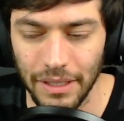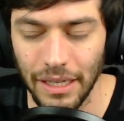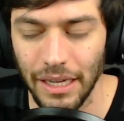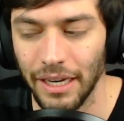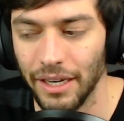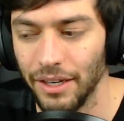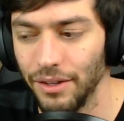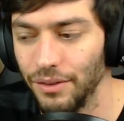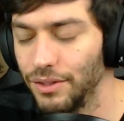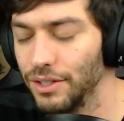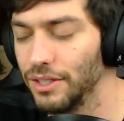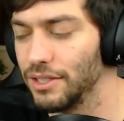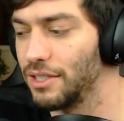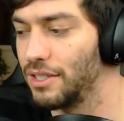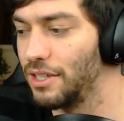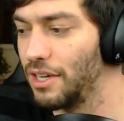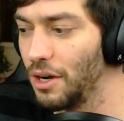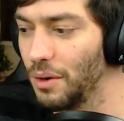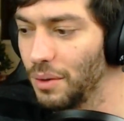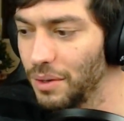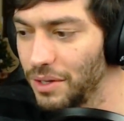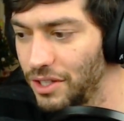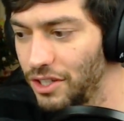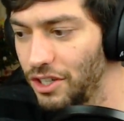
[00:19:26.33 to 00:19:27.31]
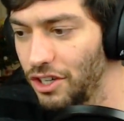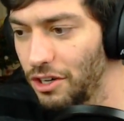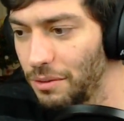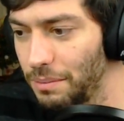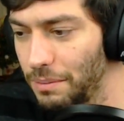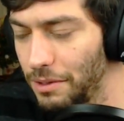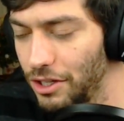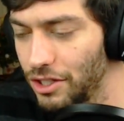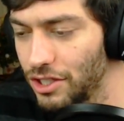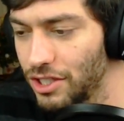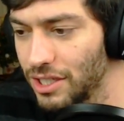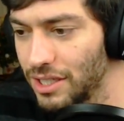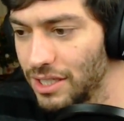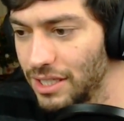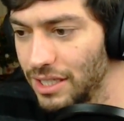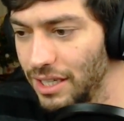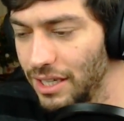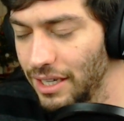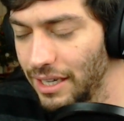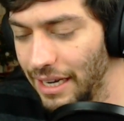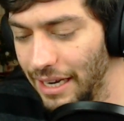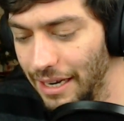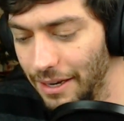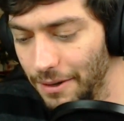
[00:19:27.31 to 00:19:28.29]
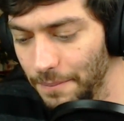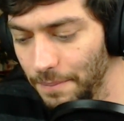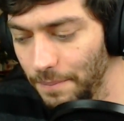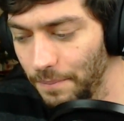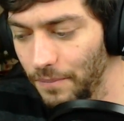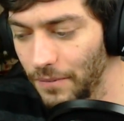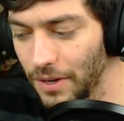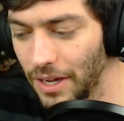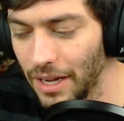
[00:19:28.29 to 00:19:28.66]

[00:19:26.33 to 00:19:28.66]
And you just go into your emergency account.